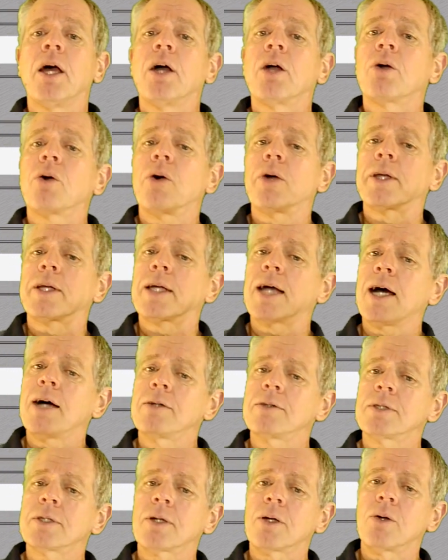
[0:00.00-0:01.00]
Going
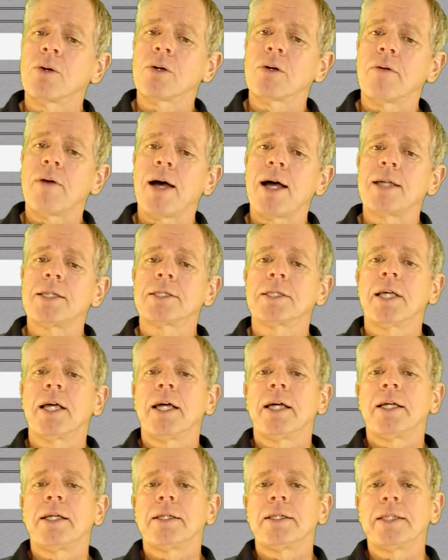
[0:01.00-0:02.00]
counterclockwise,
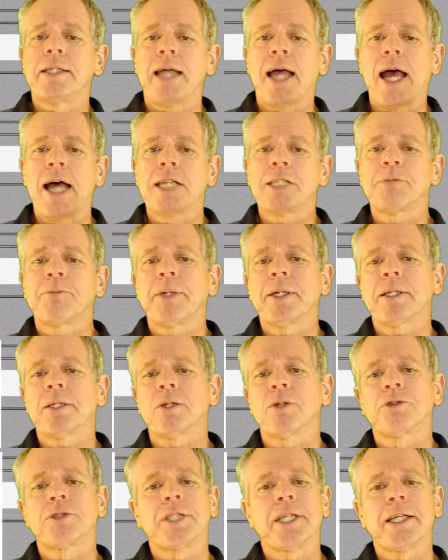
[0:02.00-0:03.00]
the aspect
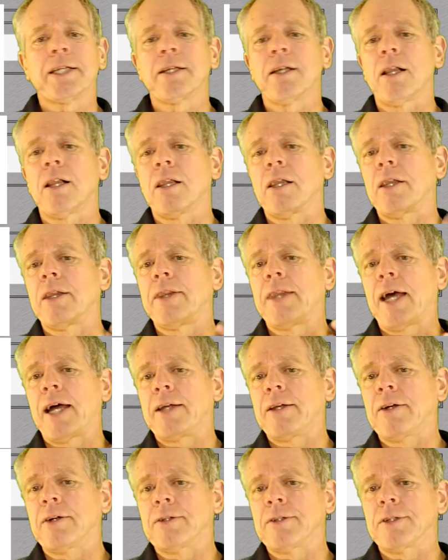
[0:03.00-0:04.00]
of signal
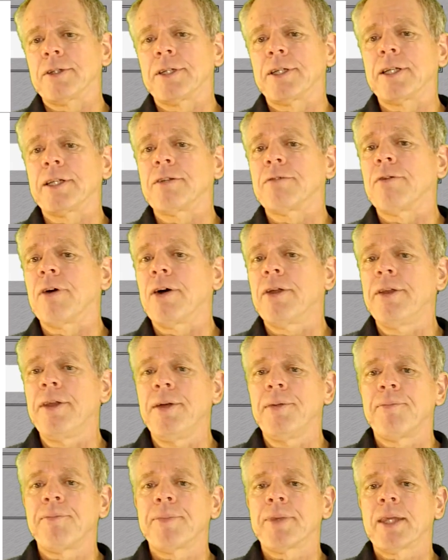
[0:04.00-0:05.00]
nine hundred one
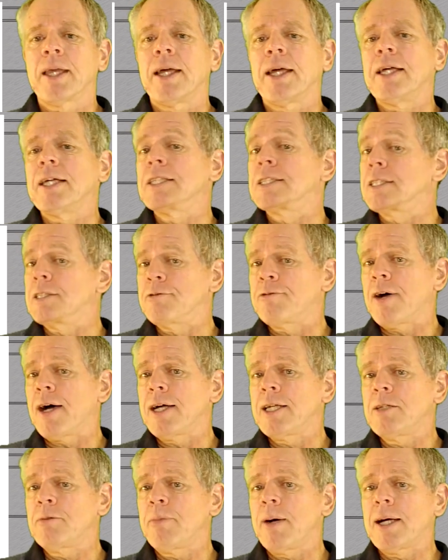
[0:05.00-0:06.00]
is
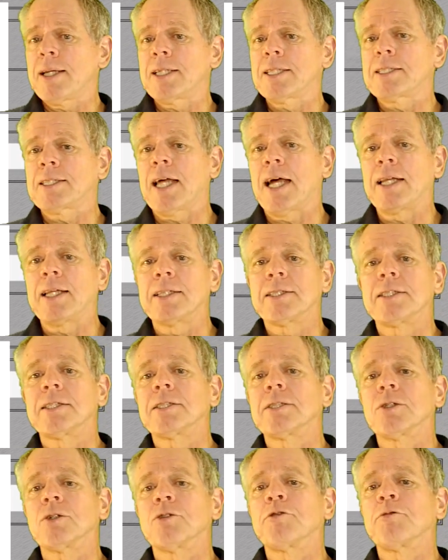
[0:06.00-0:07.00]
defined by the
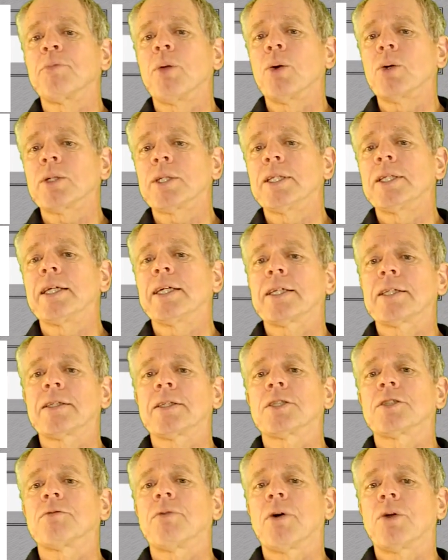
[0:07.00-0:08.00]
statuses of block
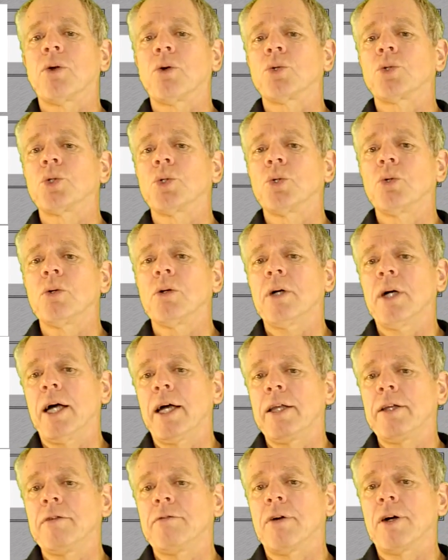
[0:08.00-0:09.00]
detectors one oh two
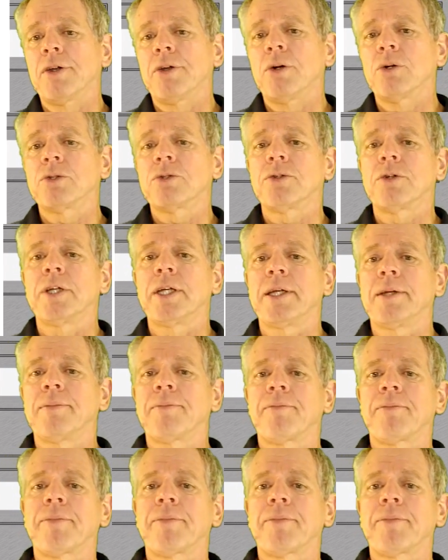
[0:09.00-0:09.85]
and one oh three.